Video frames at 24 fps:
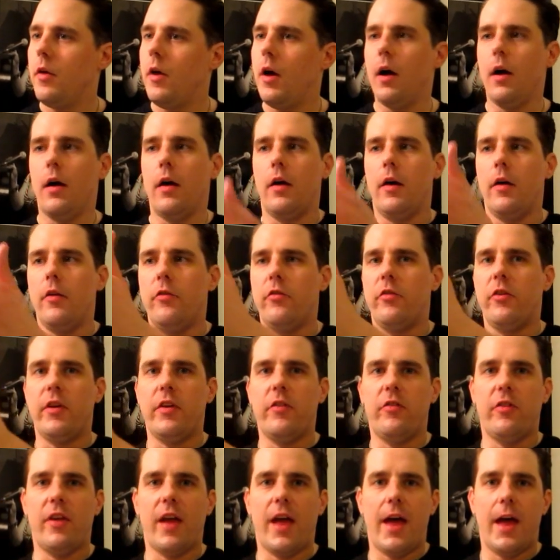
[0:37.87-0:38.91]
a
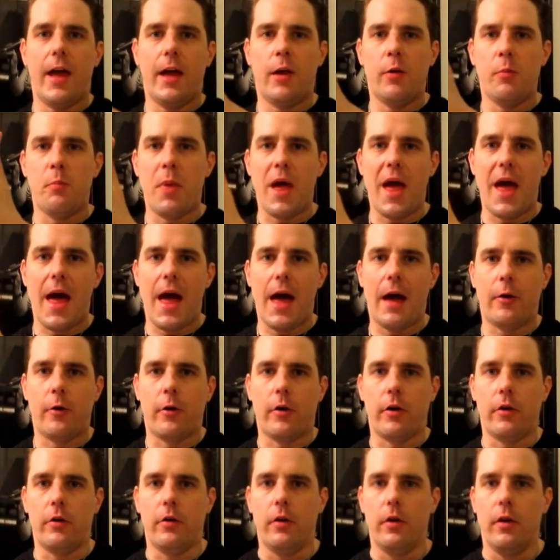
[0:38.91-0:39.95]
zigzag
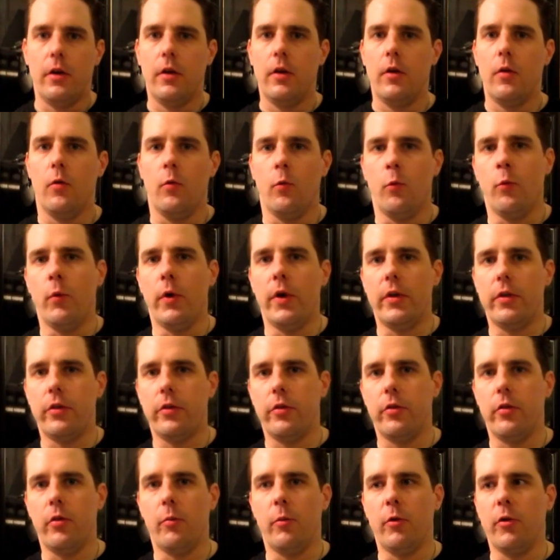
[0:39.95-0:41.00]
pattern
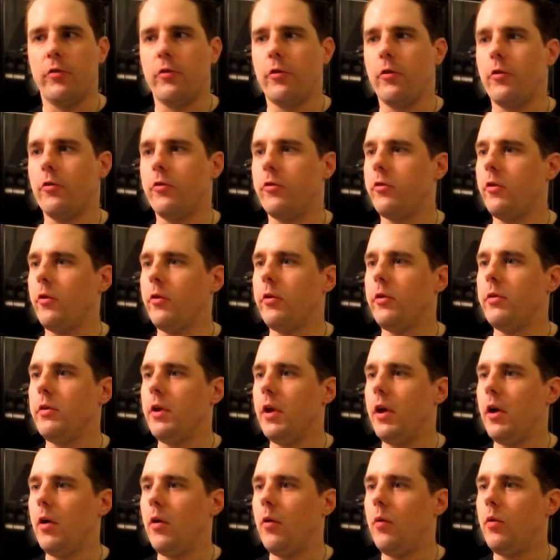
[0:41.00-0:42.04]
with the bristles, so you
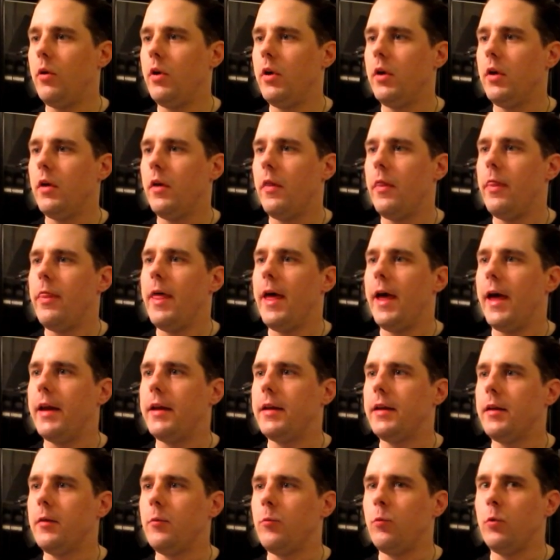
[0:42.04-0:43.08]
know
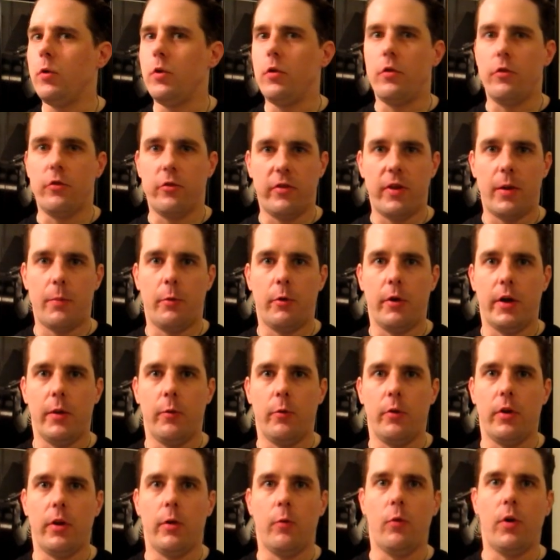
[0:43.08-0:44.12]
that it will separate really